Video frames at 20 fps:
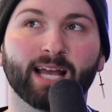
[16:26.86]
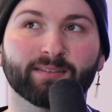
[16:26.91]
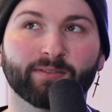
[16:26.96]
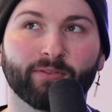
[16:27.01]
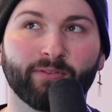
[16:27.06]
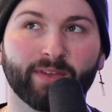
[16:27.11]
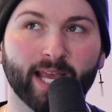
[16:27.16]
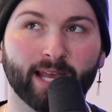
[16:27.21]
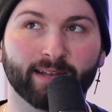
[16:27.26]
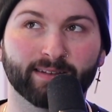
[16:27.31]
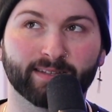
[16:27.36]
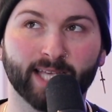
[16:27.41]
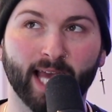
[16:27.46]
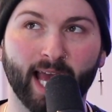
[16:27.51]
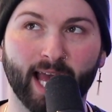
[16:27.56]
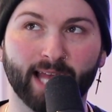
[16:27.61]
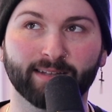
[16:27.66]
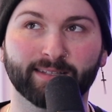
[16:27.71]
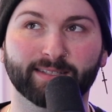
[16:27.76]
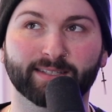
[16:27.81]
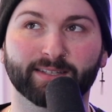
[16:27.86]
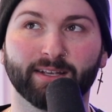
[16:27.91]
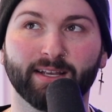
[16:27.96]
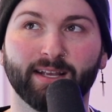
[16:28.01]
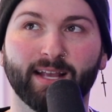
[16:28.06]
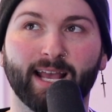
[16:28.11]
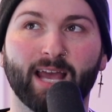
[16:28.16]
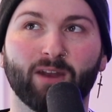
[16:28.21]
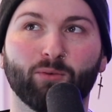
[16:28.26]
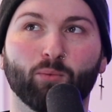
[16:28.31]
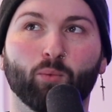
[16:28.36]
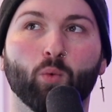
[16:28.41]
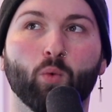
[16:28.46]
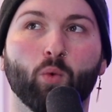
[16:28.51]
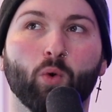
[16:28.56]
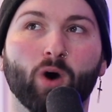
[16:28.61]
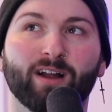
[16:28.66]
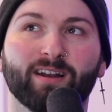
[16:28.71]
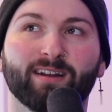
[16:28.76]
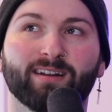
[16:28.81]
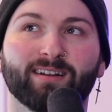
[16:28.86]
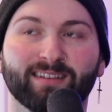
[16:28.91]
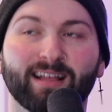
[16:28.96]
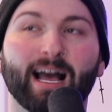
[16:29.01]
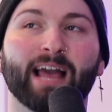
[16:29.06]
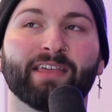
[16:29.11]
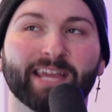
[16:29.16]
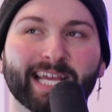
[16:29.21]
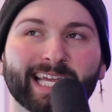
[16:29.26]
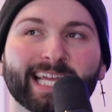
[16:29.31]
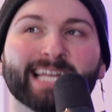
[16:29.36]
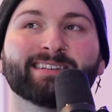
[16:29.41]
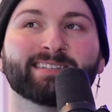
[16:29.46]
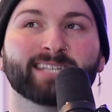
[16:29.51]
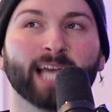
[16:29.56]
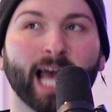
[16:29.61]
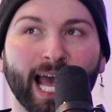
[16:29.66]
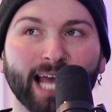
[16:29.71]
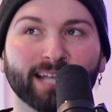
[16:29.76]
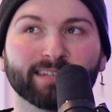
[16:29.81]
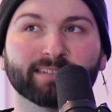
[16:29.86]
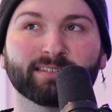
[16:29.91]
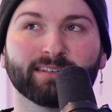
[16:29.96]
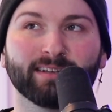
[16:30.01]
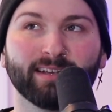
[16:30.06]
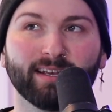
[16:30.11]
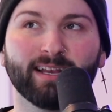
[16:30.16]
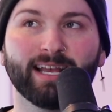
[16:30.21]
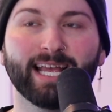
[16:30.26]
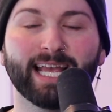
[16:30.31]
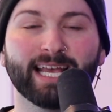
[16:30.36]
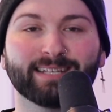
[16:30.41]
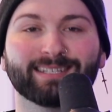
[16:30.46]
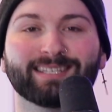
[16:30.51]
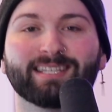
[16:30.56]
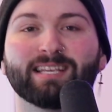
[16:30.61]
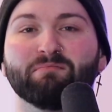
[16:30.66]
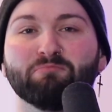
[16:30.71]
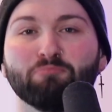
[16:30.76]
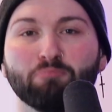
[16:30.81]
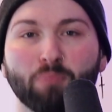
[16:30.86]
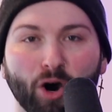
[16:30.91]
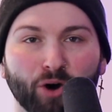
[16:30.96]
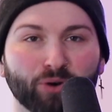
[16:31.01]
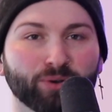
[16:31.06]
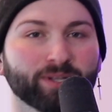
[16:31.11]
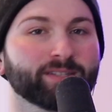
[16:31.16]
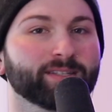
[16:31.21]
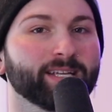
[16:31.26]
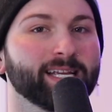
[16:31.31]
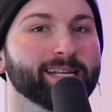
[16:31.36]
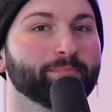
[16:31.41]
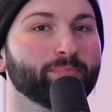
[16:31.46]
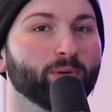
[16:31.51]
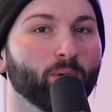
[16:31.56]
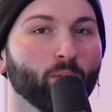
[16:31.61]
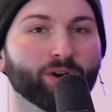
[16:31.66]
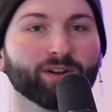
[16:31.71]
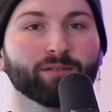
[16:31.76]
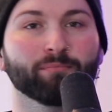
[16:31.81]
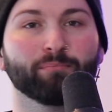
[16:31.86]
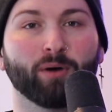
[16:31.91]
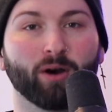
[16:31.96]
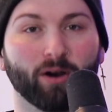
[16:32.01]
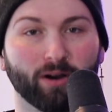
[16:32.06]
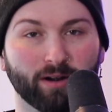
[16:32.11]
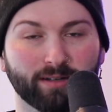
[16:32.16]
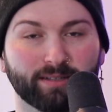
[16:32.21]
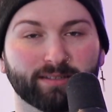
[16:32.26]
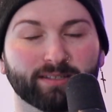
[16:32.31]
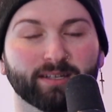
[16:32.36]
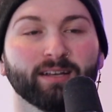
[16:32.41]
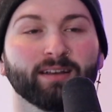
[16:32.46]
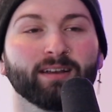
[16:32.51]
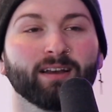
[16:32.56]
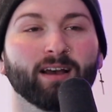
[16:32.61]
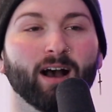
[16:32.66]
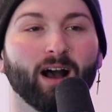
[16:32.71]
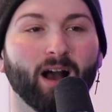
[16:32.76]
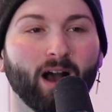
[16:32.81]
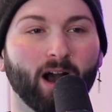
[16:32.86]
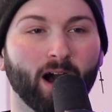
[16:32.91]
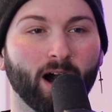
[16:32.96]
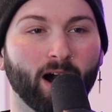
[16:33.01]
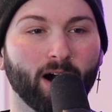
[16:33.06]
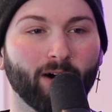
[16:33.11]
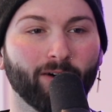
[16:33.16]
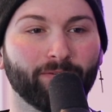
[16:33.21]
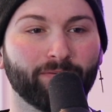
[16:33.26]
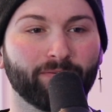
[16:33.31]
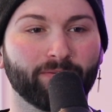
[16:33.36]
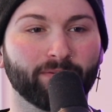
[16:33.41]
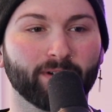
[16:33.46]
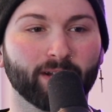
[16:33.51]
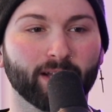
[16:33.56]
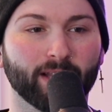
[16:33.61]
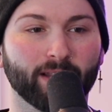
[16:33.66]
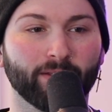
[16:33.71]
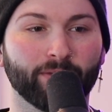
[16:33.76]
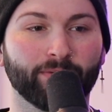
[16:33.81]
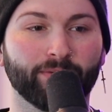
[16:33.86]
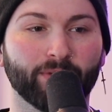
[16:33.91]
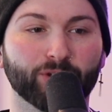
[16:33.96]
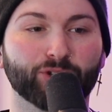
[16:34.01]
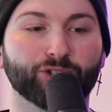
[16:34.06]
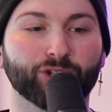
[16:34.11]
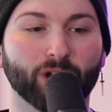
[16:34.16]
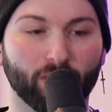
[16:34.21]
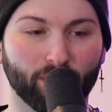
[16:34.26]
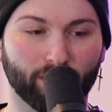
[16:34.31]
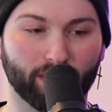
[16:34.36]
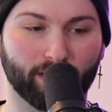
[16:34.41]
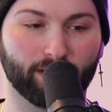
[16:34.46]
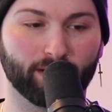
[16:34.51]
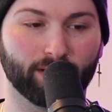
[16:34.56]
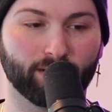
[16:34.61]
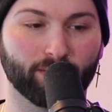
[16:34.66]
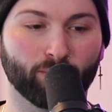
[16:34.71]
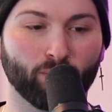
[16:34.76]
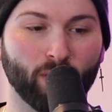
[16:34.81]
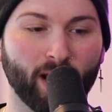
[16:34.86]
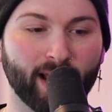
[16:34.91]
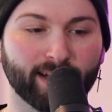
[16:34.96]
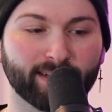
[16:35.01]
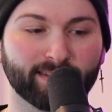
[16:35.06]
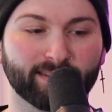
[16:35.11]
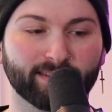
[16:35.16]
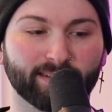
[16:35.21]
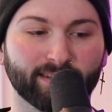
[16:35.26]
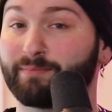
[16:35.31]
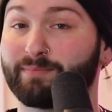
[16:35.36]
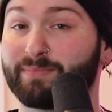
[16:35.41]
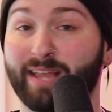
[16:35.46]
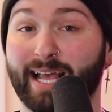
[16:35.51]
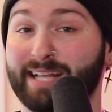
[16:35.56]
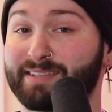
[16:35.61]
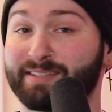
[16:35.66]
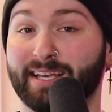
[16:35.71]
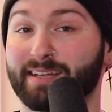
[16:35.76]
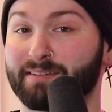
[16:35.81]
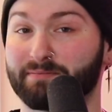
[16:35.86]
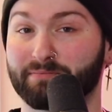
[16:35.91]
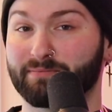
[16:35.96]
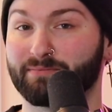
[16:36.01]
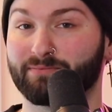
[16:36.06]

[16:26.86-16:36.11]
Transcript: the intent, and what I think intent is the most important part of the joke, right? That's it,